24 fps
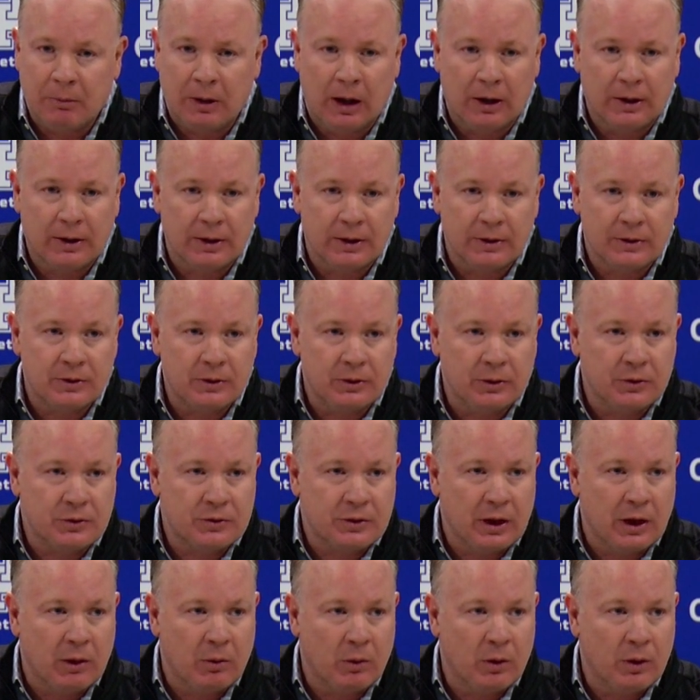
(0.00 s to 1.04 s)
I'm not going to
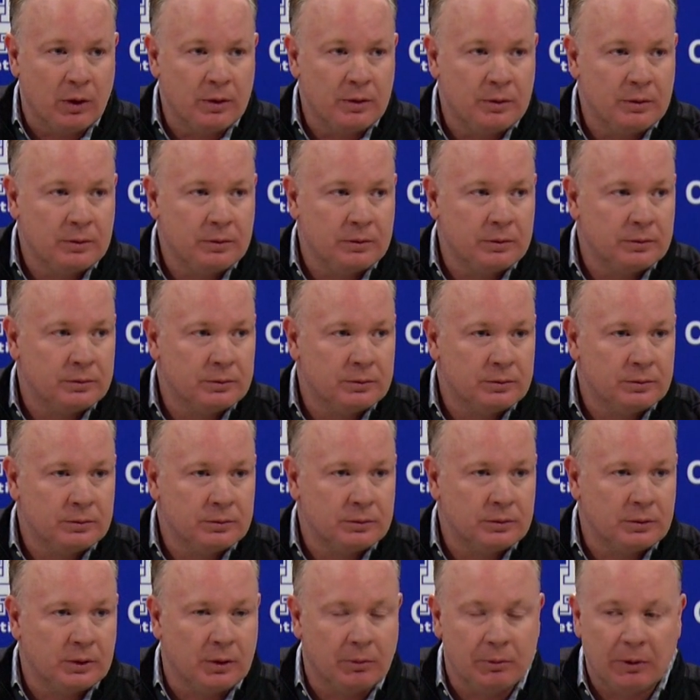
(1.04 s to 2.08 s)
use that word.
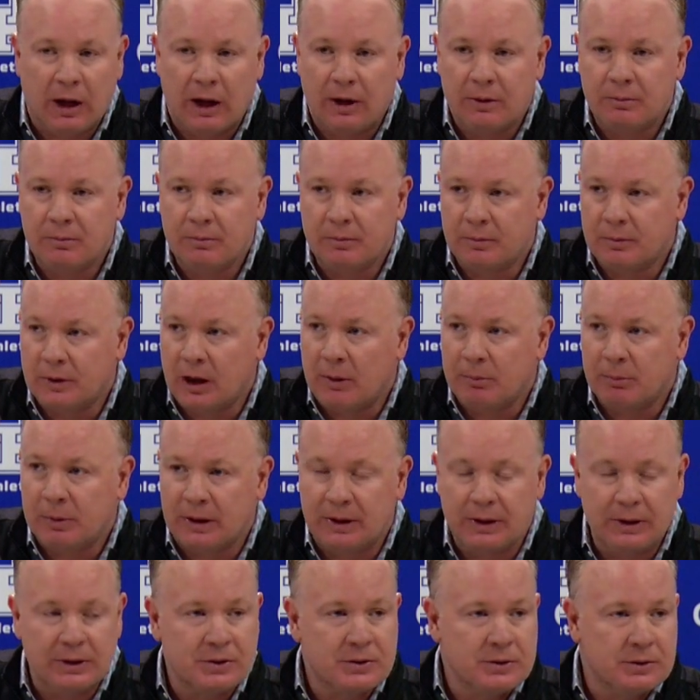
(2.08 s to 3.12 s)
I'm
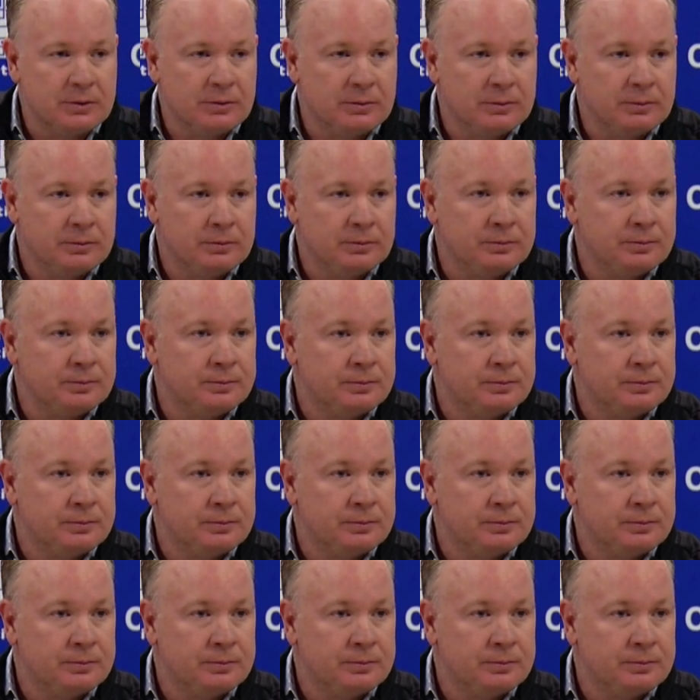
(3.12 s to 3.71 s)
not pleased.